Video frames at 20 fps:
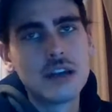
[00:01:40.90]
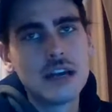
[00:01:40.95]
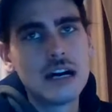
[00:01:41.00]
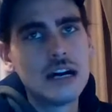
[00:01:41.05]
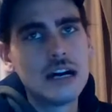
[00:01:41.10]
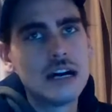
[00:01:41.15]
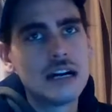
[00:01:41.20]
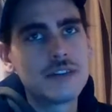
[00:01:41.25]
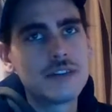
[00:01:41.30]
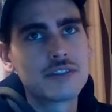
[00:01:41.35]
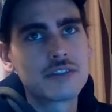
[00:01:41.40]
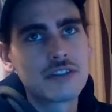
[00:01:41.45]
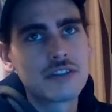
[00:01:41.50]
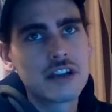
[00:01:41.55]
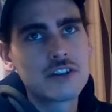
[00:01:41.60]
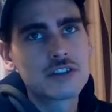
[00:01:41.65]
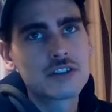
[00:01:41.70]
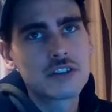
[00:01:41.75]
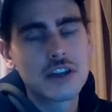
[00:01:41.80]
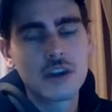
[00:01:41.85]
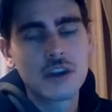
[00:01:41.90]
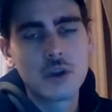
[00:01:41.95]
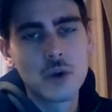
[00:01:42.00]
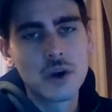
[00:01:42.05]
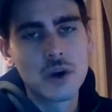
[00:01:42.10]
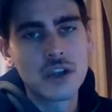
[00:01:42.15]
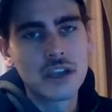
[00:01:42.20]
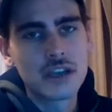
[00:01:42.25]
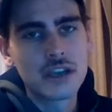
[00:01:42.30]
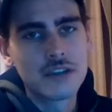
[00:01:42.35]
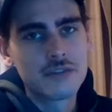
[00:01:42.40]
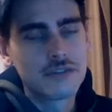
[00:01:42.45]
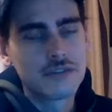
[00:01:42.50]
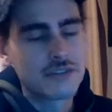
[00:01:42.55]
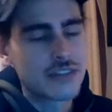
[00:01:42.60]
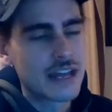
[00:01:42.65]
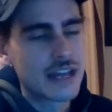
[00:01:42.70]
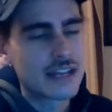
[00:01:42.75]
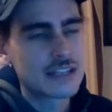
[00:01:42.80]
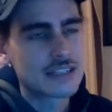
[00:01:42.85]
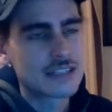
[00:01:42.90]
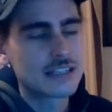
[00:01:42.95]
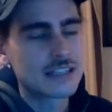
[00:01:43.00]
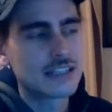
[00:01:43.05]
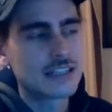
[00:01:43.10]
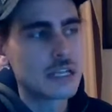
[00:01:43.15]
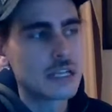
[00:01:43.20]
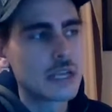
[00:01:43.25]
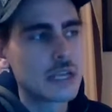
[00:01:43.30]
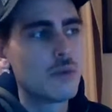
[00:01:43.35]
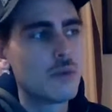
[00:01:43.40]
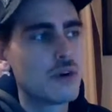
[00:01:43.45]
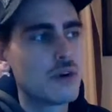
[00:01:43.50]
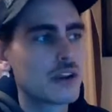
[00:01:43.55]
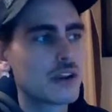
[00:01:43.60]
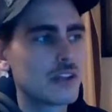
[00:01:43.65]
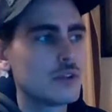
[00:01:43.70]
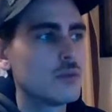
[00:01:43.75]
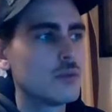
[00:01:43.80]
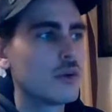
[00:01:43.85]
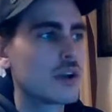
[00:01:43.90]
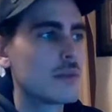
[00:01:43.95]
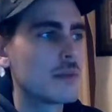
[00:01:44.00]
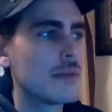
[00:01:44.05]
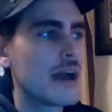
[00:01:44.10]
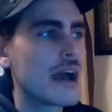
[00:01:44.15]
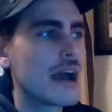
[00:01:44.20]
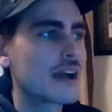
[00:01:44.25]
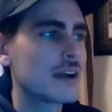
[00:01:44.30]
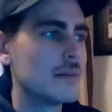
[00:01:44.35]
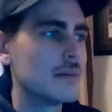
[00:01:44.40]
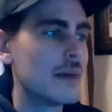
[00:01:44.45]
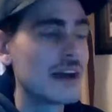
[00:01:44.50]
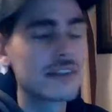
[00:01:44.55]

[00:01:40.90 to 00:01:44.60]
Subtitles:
if the Rangers get Gorgiev, you'd want to back them.